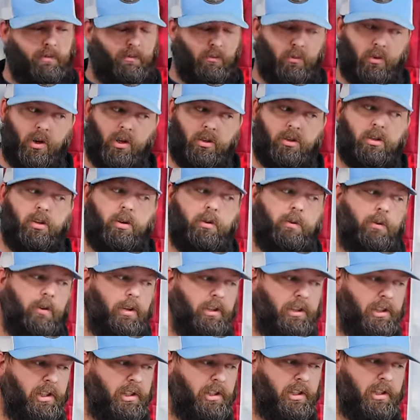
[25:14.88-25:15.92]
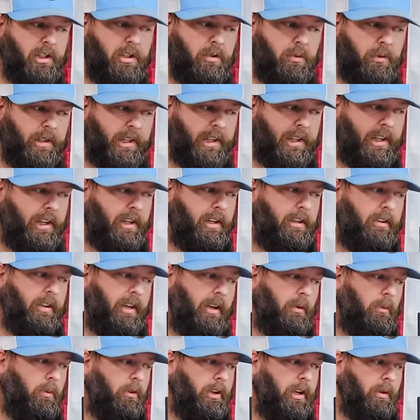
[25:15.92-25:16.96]
Worked on one just this weekend
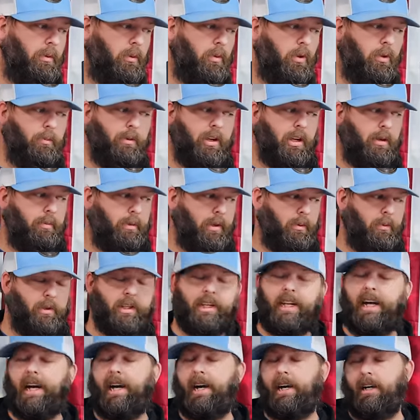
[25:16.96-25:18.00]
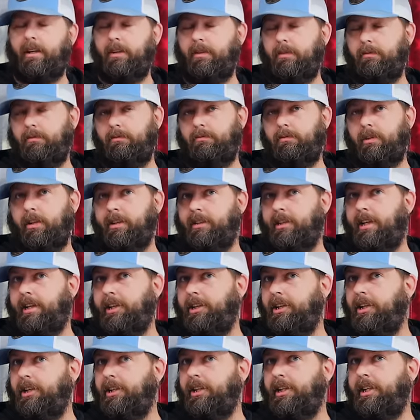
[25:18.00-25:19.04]
that when it warmed up, it would die. It's
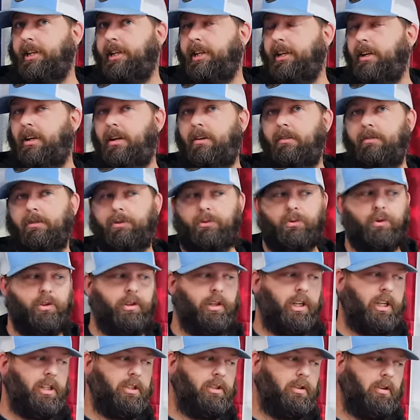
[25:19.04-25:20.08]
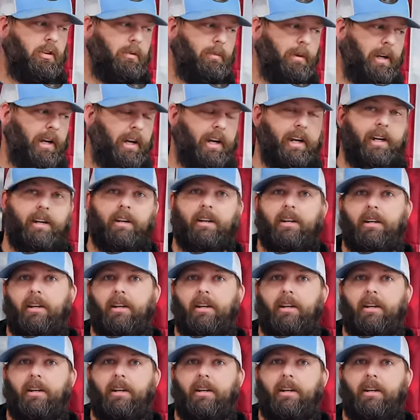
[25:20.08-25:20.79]
like cutting the key off and would not wow. start back.